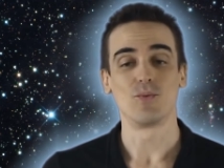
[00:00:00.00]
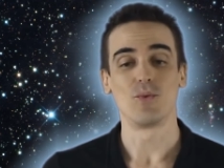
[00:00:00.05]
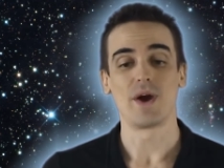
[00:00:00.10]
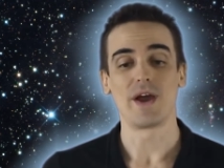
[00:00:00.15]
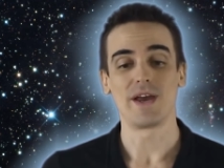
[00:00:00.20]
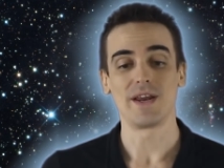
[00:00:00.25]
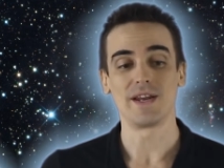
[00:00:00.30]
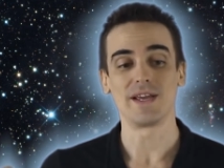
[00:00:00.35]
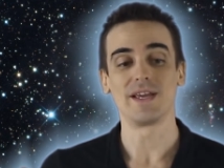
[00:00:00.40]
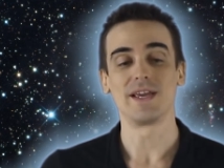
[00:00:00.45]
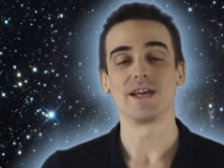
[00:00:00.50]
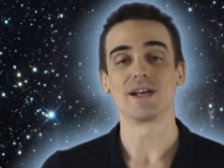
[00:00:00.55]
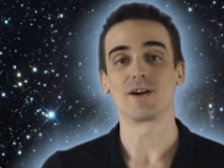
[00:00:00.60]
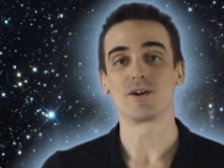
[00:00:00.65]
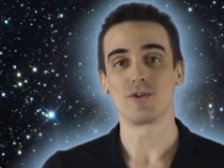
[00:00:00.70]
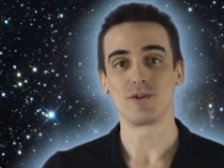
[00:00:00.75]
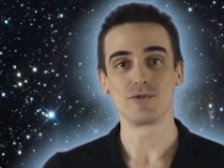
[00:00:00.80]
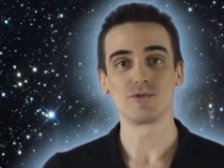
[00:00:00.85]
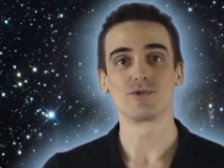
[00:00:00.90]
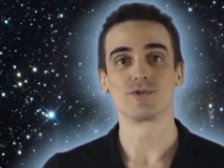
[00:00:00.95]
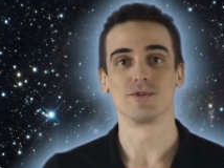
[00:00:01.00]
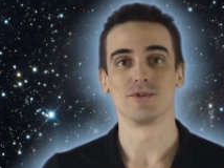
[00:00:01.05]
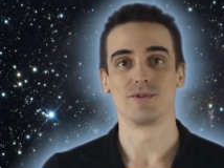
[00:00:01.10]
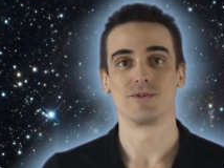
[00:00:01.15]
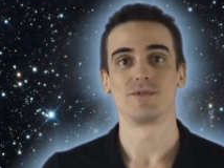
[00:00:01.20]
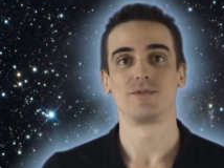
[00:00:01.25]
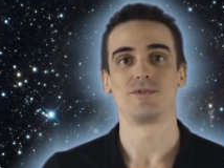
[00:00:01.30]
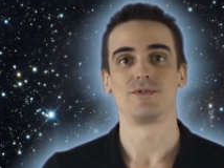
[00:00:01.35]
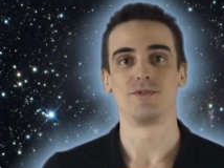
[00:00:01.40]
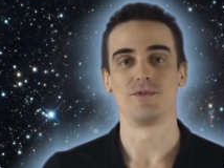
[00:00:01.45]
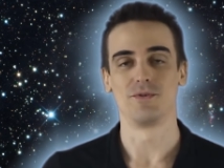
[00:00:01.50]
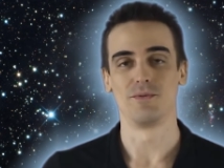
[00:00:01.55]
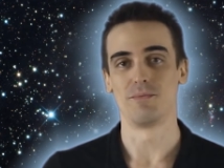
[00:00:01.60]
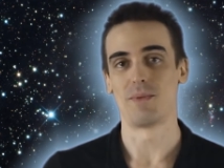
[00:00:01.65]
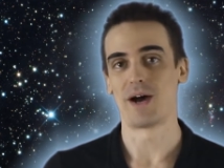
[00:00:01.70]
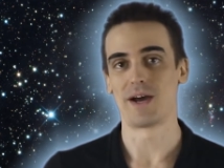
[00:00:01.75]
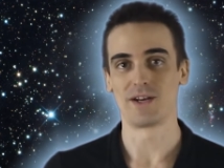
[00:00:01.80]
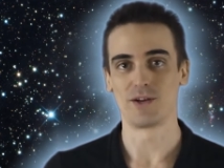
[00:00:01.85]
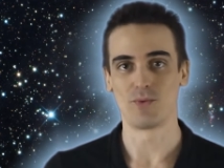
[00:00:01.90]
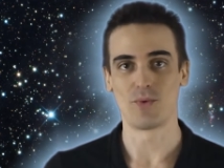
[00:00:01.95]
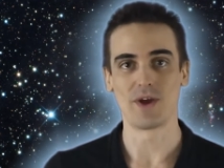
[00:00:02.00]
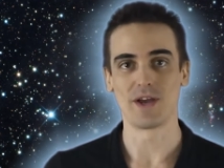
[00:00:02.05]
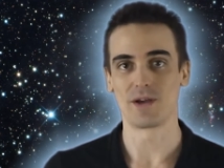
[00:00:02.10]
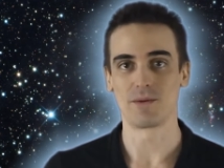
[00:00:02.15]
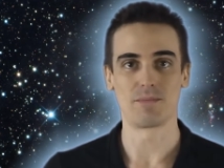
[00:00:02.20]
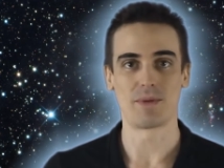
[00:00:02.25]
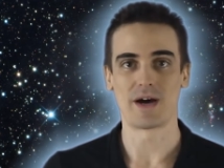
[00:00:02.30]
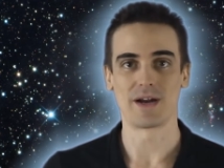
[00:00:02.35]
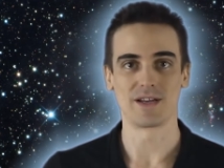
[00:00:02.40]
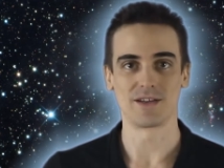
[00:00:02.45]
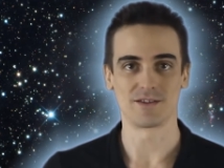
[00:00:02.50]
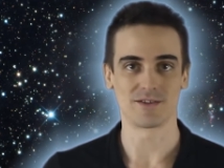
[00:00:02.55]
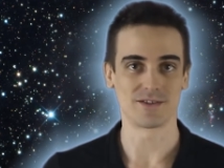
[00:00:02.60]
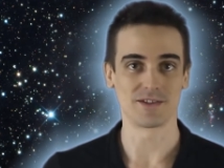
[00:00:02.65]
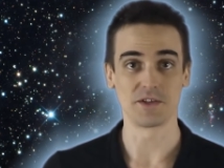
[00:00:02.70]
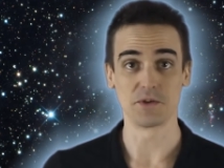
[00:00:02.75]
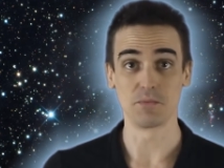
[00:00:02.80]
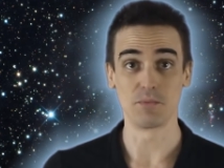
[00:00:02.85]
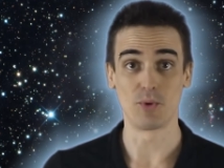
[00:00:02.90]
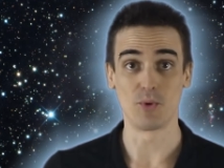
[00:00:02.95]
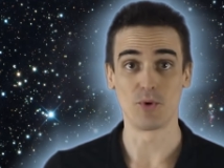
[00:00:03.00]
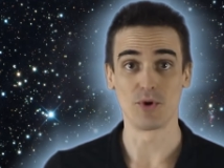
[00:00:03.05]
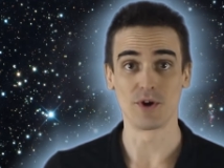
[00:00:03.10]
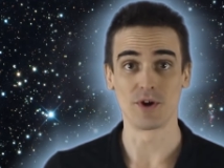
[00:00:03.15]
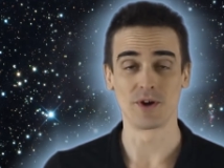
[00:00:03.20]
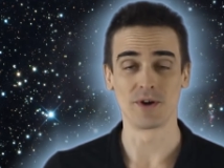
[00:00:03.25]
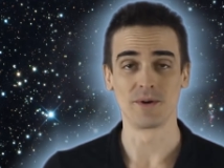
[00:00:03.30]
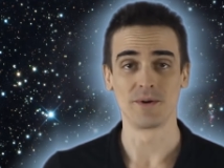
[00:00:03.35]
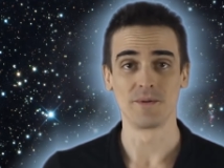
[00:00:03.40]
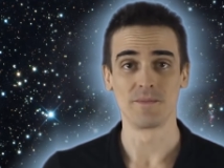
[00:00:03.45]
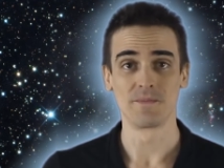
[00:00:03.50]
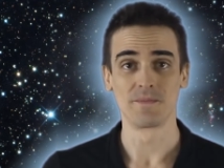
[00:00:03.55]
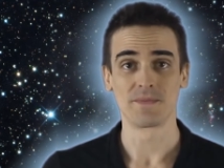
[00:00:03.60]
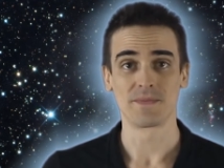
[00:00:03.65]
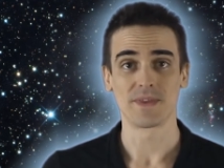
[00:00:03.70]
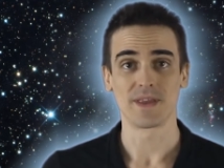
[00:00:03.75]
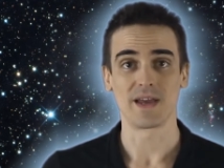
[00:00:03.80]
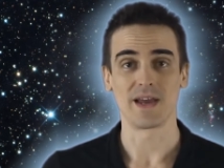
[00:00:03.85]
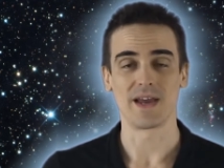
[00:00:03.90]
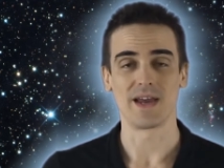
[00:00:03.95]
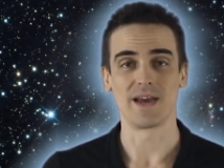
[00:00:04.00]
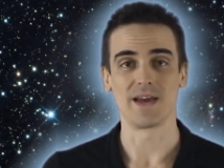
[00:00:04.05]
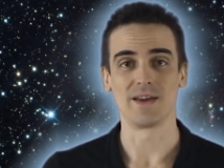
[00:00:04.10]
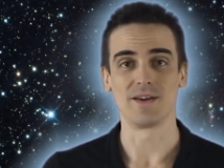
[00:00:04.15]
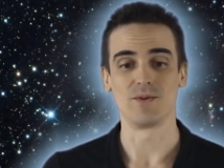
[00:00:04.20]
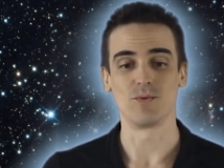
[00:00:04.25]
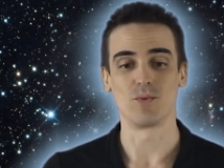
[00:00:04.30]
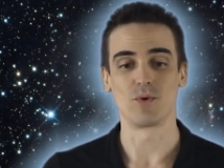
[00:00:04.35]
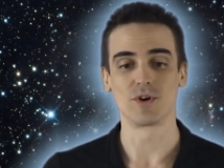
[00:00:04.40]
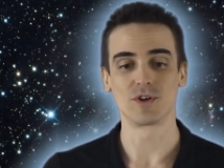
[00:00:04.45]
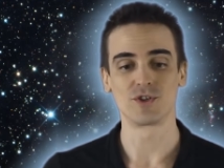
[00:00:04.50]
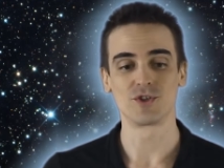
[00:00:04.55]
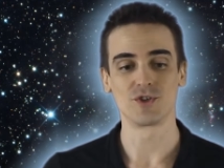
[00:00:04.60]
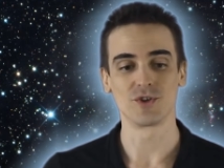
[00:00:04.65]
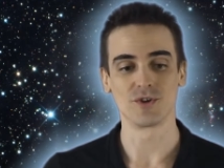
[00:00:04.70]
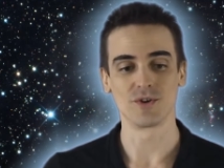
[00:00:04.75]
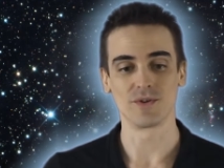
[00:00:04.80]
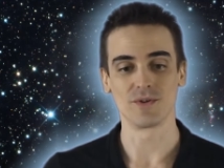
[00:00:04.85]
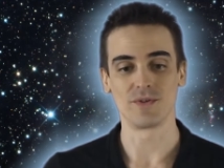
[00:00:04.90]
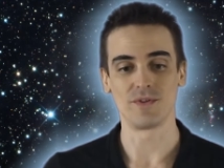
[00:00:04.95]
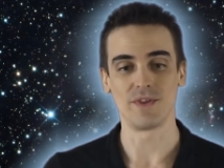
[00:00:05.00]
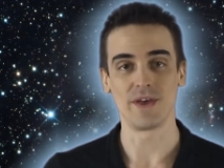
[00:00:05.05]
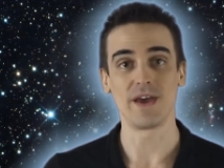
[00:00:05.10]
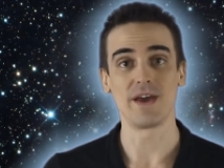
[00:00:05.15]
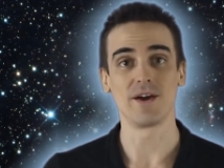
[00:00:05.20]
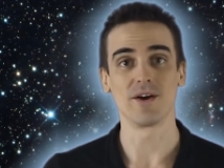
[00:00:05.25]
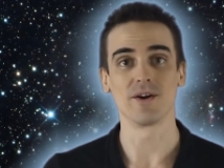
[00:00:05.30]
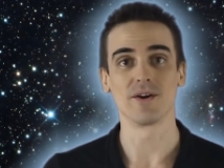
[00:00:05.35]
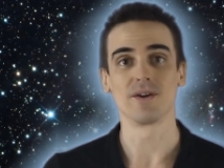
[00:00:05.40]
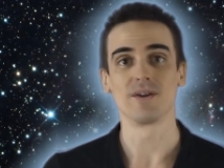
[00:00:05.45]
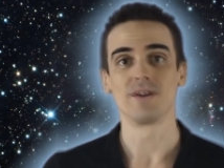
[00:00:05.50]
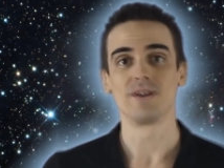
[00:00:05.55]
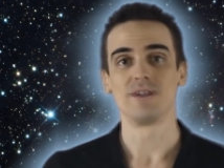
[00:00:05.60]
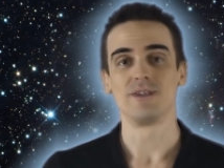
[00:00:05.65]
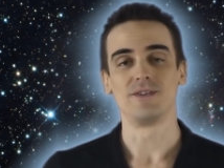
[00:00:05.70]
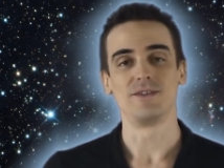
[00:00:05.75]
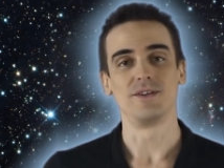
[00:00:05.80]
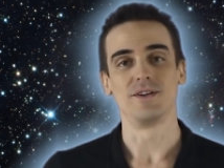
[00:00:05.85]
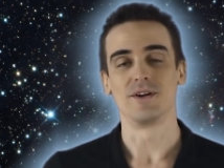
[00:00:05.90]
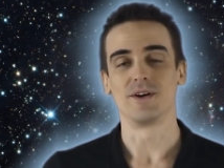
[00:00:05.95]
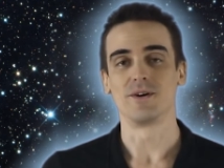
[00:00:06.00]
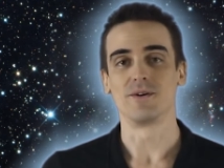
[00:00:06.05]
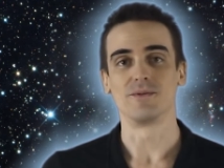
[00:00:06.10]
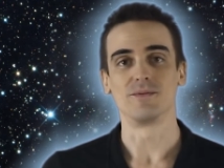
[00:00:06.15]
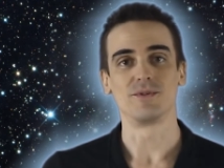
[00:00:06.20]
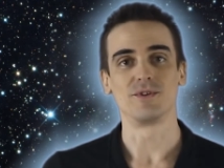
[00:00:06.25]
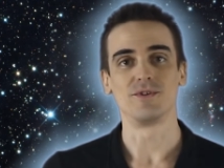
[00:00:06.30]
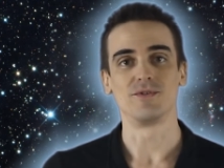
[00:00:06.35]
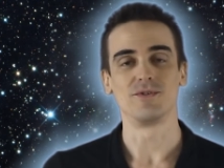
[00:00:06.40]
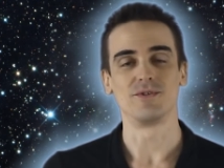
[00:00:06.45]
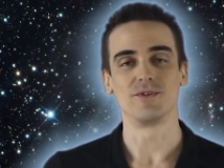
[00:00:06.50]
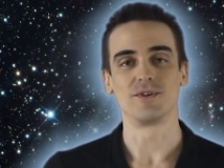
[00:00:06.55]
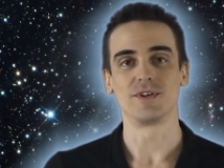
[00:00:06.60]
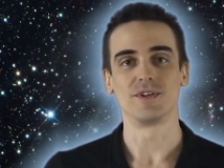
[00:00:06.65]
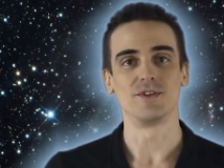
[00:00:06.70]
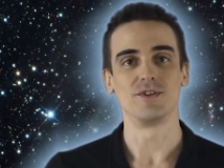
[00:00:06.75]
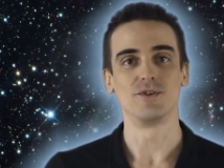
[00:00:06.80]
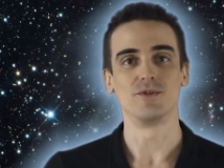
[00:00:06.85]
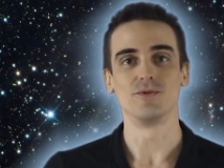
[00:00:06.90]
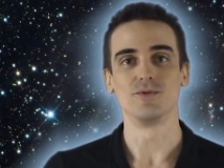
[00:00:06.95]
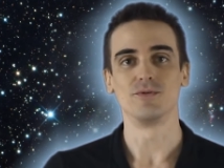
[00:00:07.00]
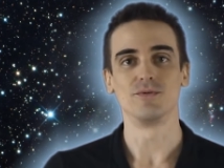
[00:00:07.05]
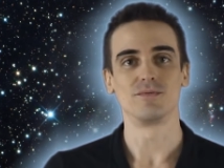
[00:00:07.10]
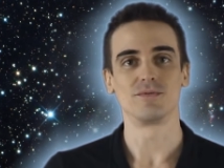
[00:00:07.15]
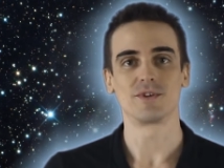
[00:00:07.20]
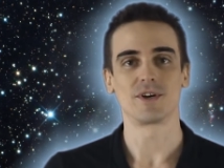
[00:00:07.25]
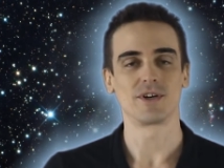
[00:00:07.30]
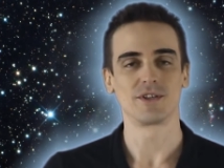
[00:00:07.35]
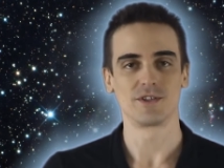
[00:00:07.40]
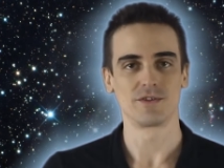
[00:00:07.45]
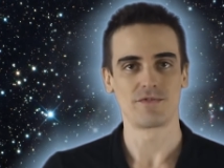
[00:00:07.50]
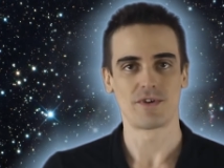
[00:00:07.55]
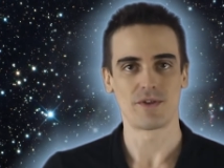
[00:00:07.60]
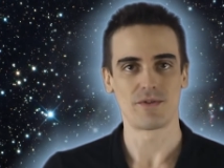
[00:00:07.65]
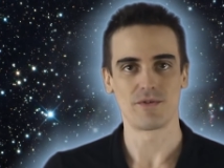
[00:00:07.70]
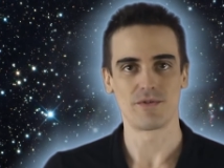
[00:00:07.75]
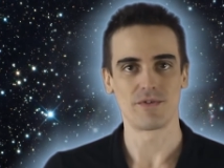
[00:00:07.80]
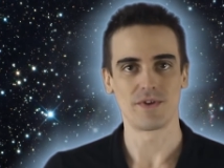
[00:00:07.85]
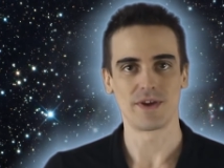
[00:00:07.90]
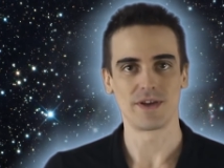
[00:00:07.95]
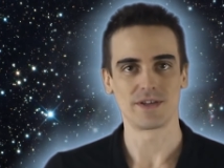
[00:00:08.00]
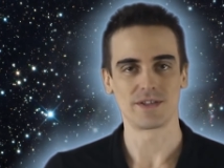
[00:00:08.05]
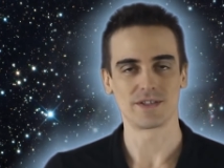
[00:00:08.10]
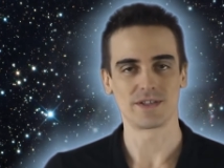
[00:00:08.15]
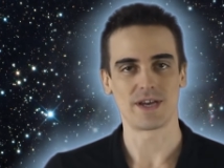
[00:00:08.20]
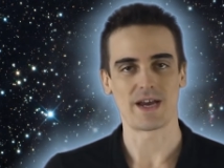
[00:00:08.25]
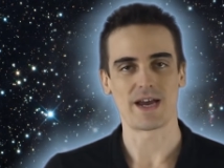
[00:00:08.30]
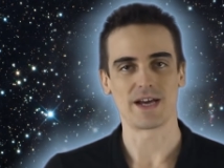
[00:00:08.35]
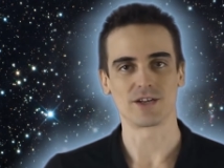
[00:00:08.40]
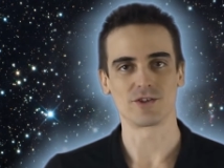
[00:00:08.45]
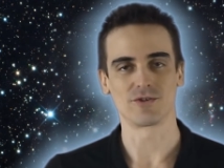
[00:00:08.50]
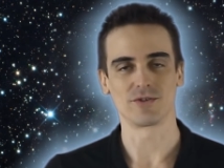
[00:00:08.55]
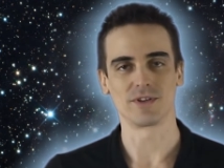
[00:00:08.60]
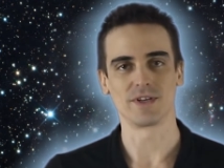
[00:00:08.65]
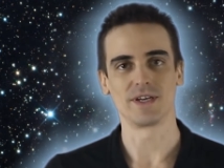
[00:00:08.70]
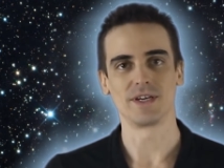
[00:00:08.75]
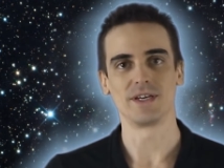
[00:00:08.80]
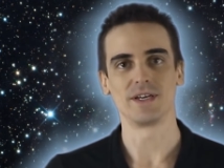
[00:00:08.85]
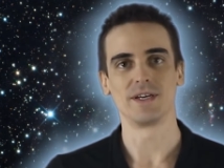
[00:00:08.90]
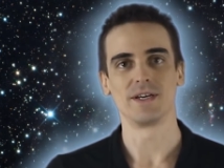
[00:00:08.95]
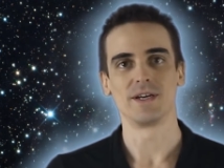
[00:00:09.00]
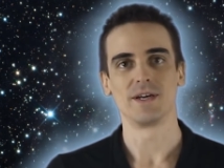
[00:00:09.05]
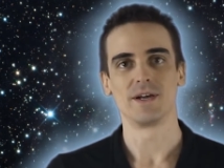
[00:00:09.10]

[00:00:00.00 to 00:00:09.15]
way to get closer to the mind awake, body asleep border. And once you're there, you can do tons of other things to actually